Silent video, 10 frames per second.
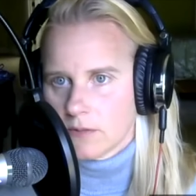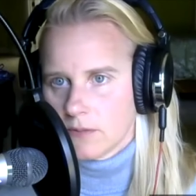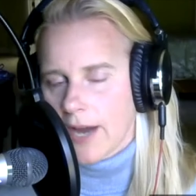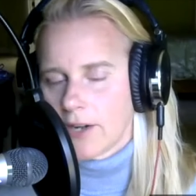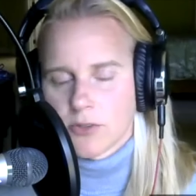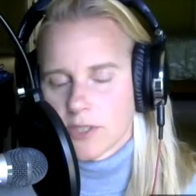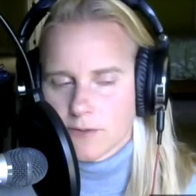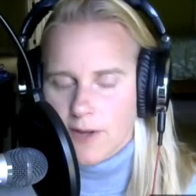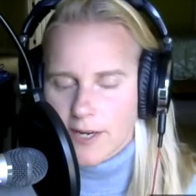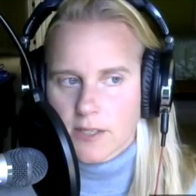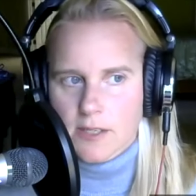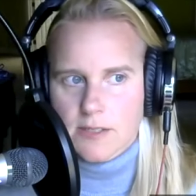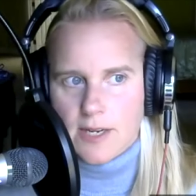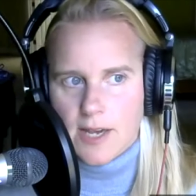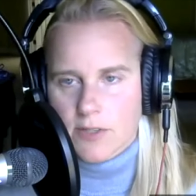I don't need to find it because
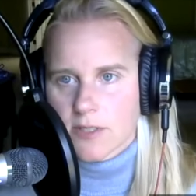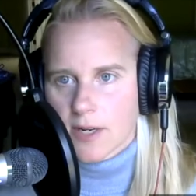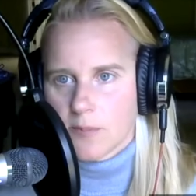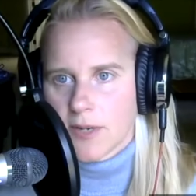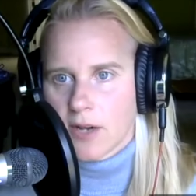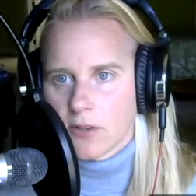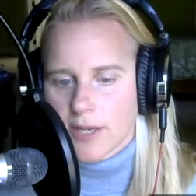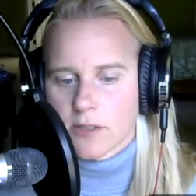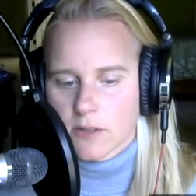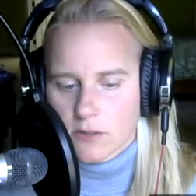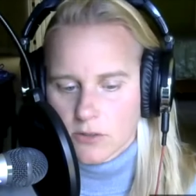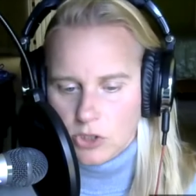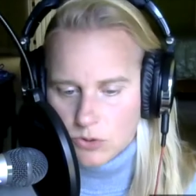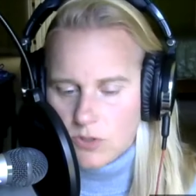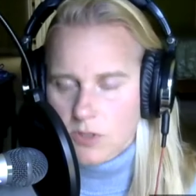I have it set up now, like
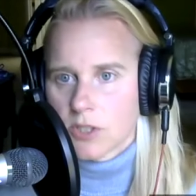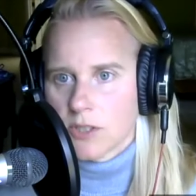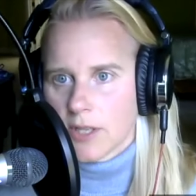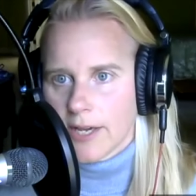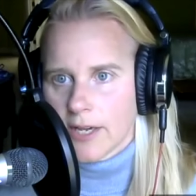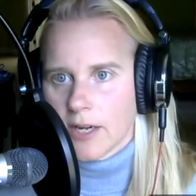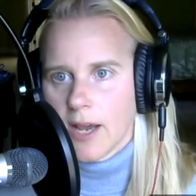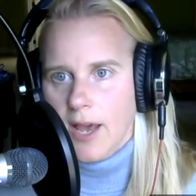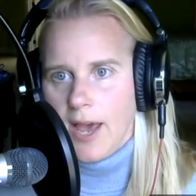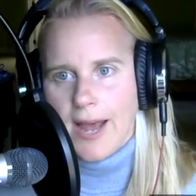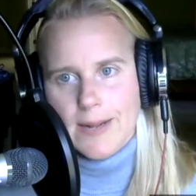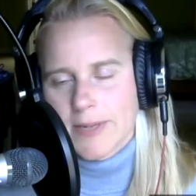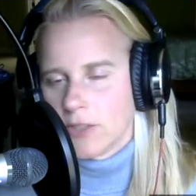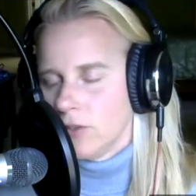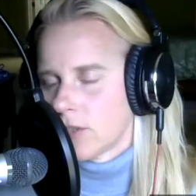use the good light. And I
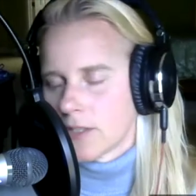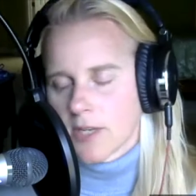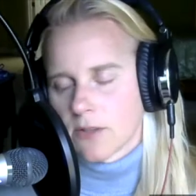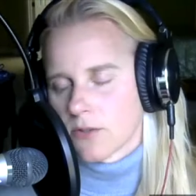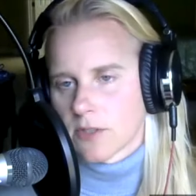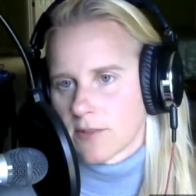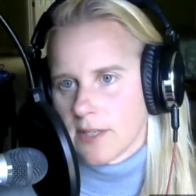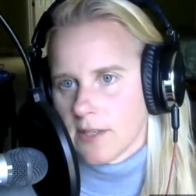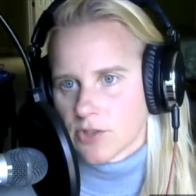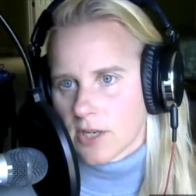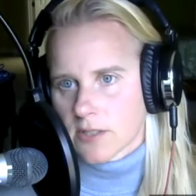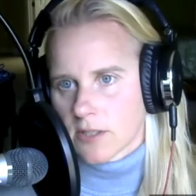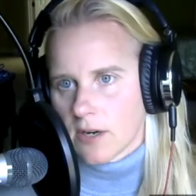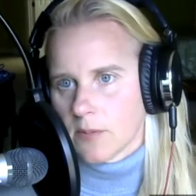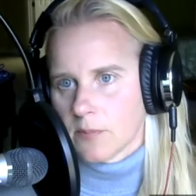mean, you can take those ingredient shots in
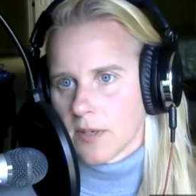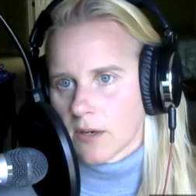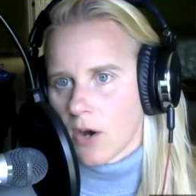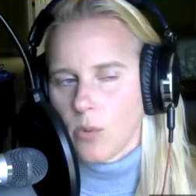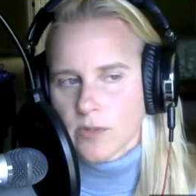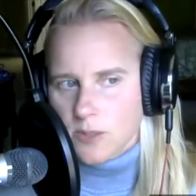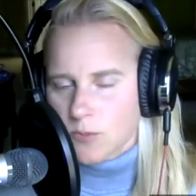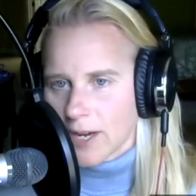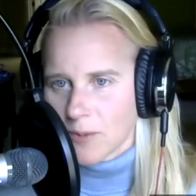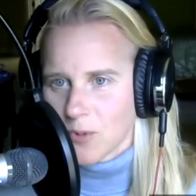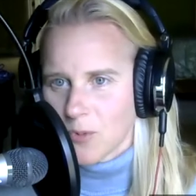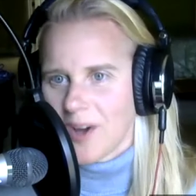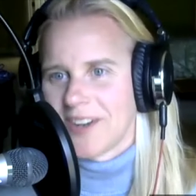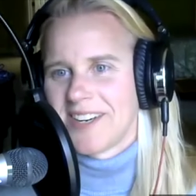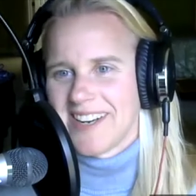a heartbeat. Always spray it with water.